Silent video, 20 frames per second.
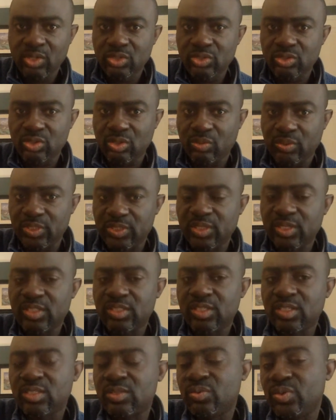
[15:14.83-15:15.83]
So
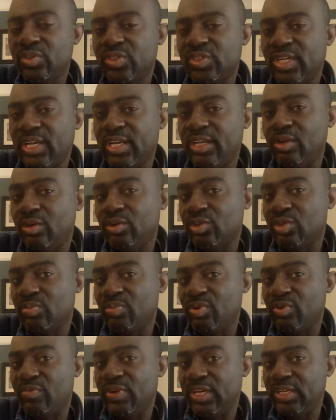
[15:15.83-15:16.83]
witnesses will sign, also
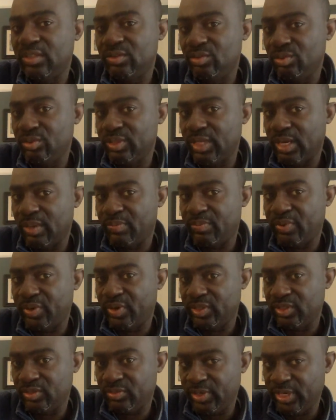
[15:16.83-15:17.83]
provide a 2-time
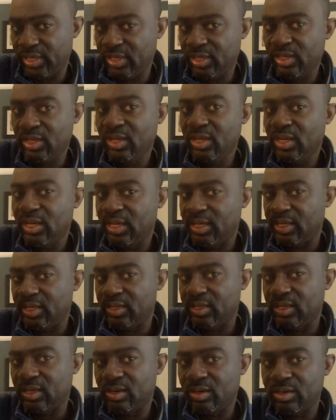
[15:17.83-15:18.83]
print, right? And
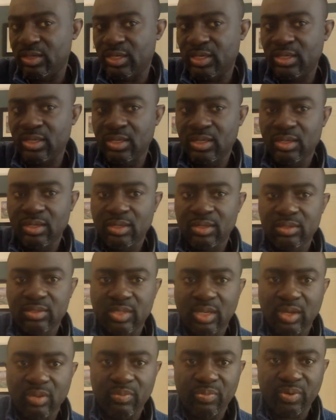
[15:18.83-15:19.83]
then the other
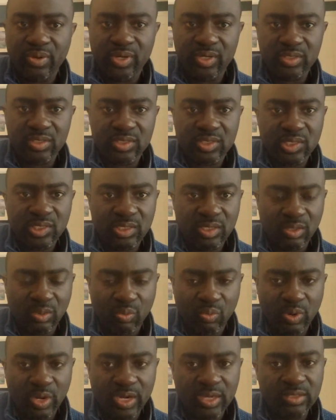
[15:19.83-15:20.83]
thumb print, the
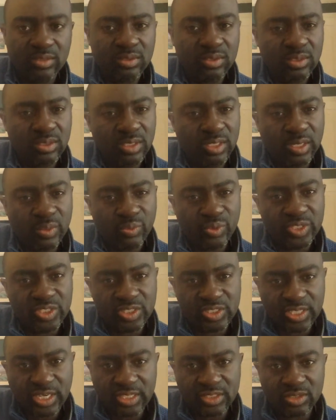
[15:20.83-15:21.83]
one that which
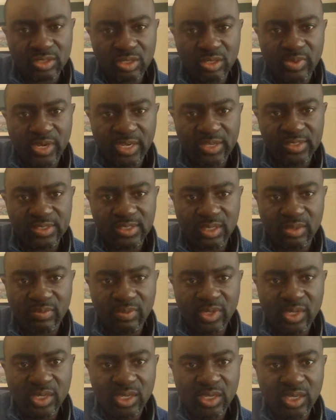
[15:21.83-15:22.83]
is isolated by itself,
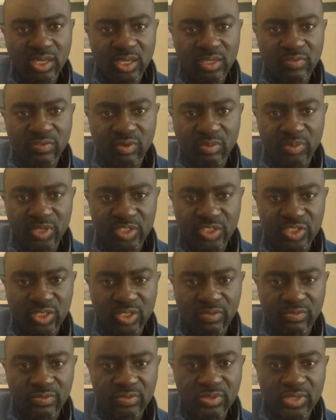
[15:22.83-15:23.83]
is from the
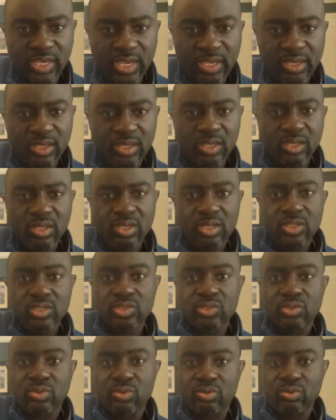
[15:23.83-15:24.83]
chief. Okay,
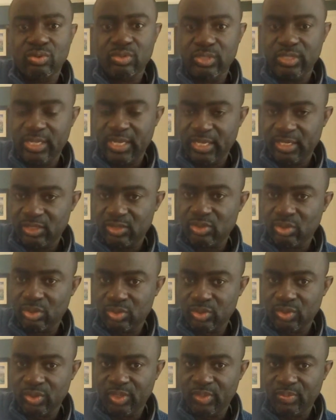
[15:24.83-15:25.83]
so that is
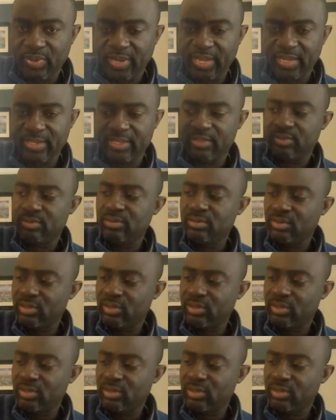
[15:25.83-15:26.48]
also in the packet.